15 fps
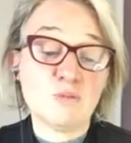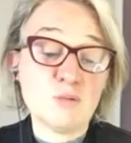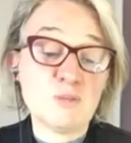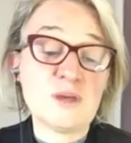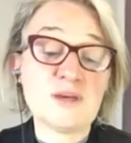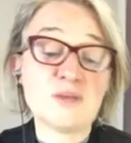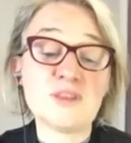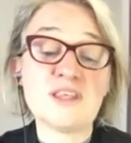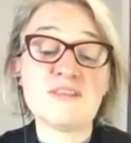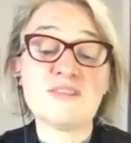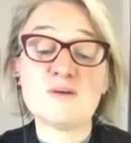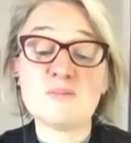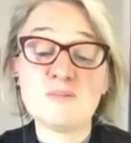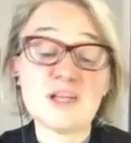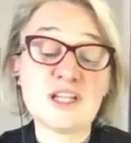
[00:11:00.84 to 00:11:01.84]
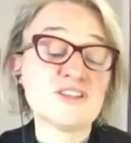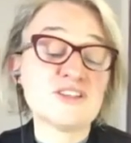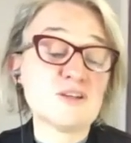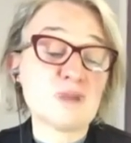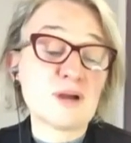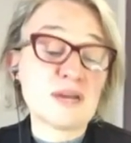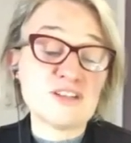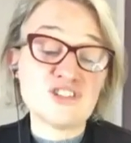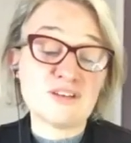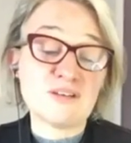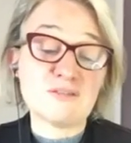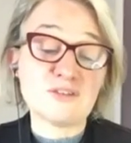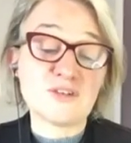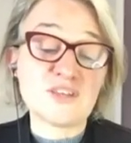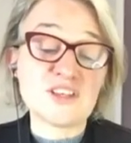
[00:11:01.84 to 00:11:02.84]
would be within the ability range
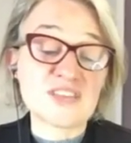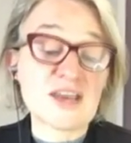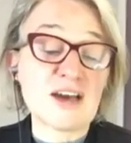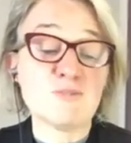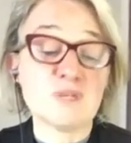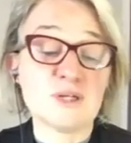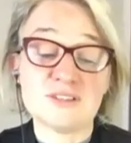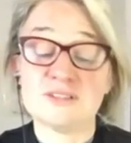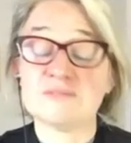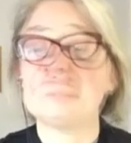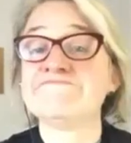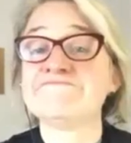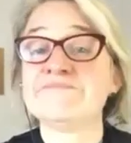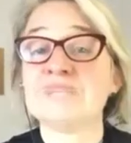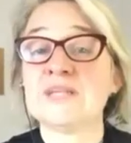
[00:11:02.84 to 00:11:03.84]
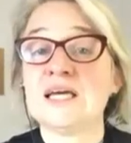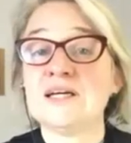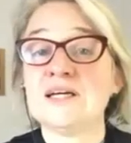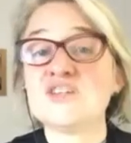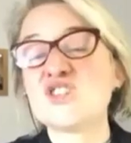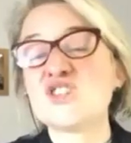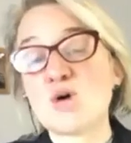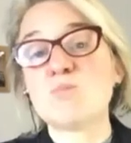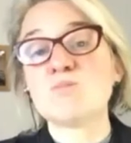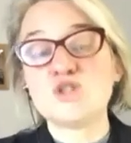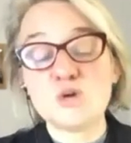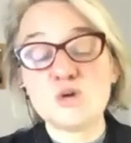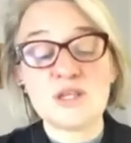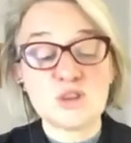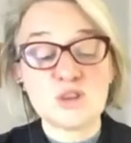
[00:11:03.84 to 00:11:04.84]
even of this government.
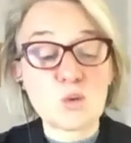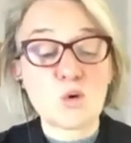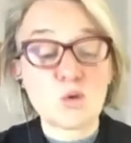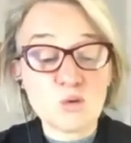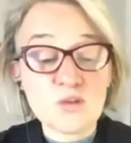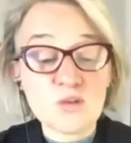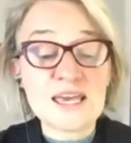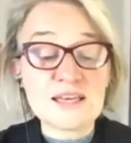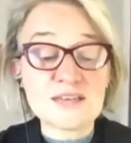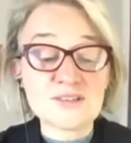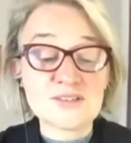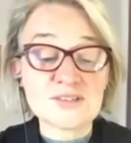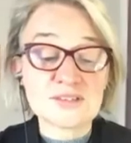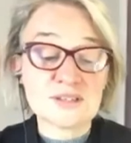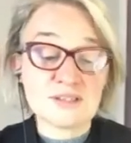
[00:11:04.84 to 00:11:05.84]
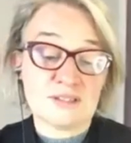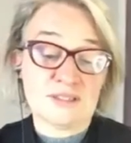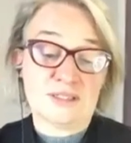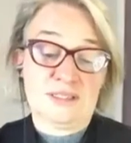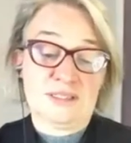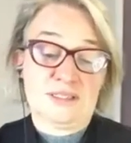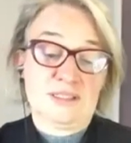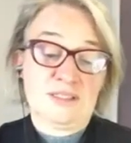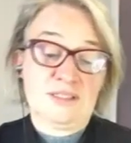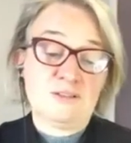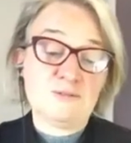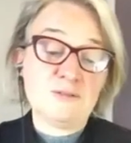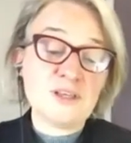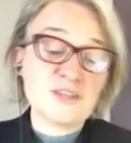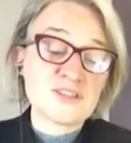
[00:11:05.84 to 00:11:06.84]
Stop doing the wrong things.
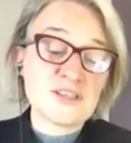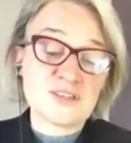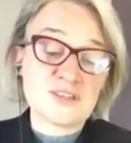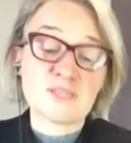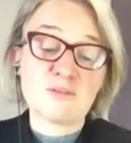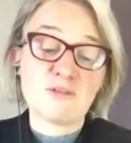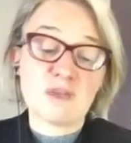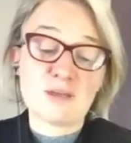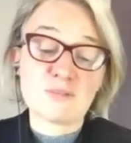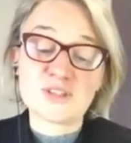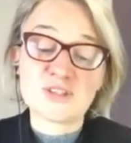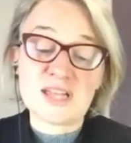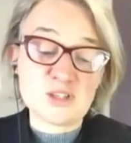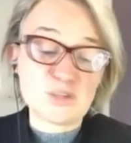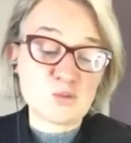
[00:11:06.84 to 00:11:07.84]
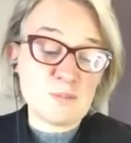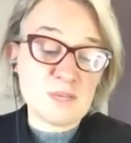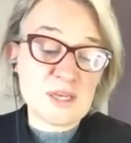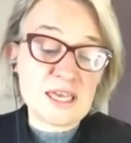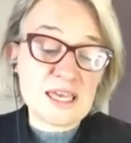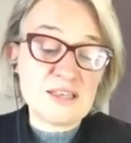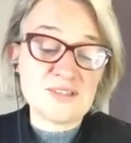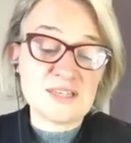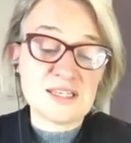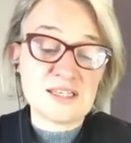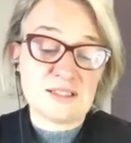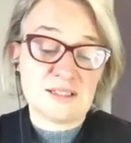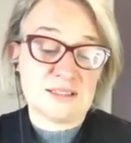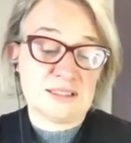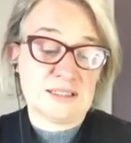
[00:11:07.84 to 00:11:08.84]
Fixing some of our mistakes would be
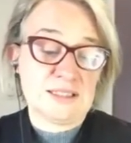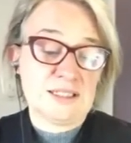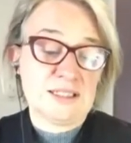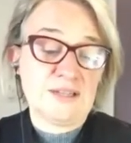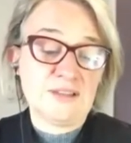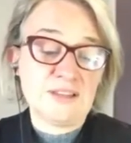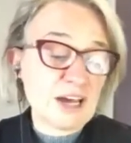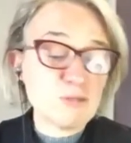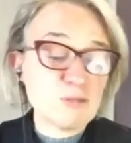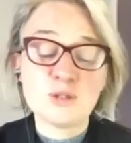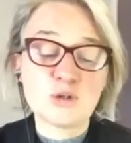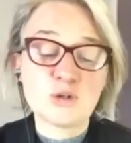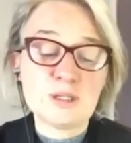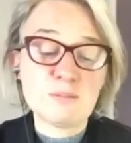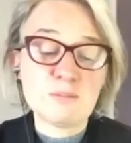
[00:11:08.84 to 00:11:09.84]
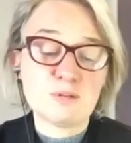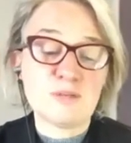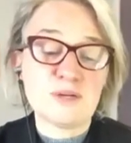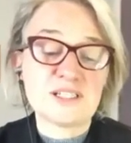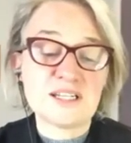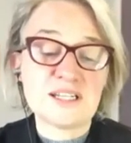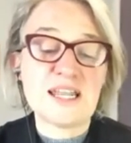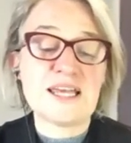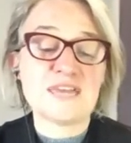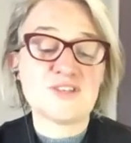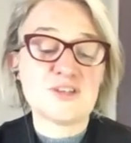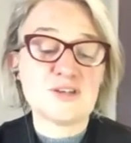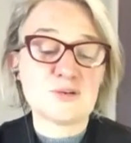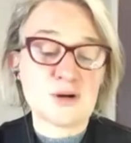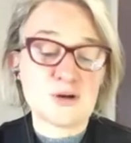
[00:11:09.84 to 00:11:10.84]
easy. The government could implement a
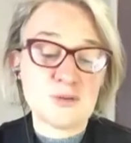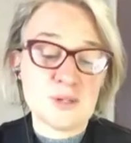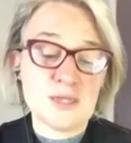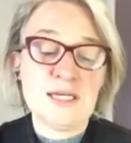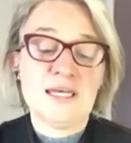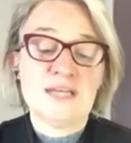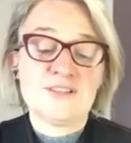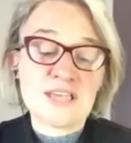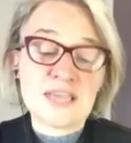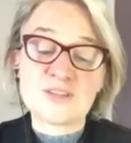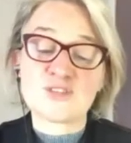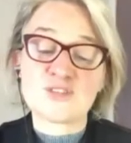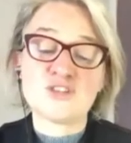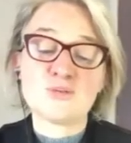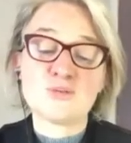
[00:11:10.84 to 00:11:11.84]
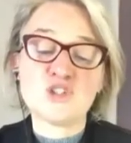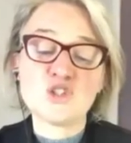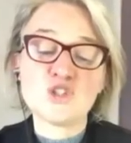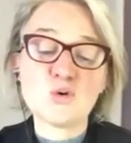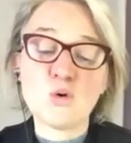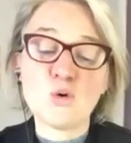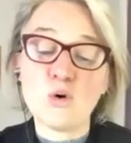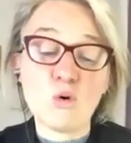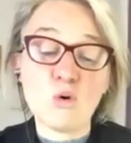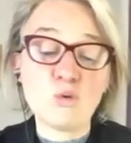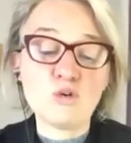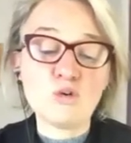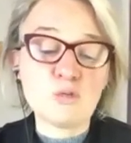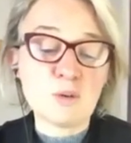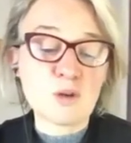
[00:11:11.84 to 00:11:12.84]
net zero test to ensure
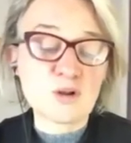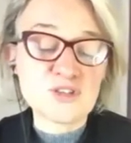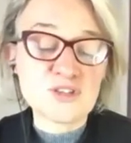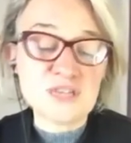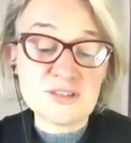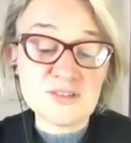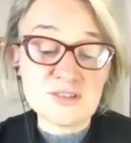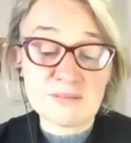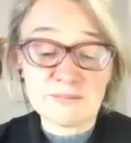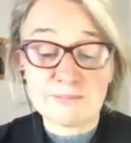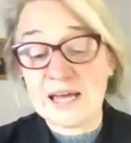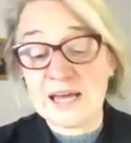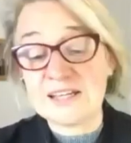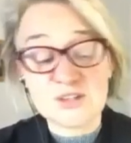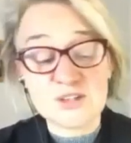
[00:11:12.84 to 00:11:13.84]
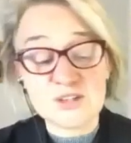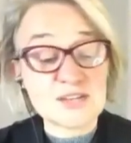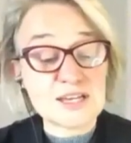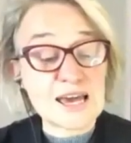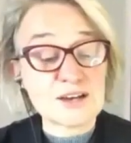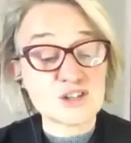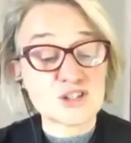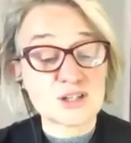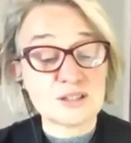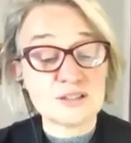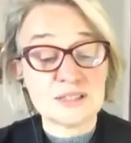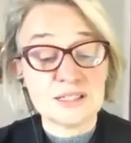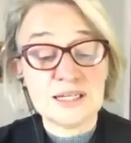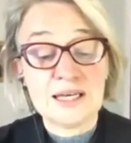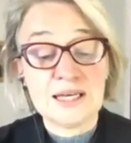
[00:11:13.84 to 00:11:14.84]
all new policies and existing
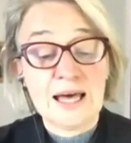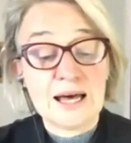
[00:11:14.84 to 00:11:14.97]
action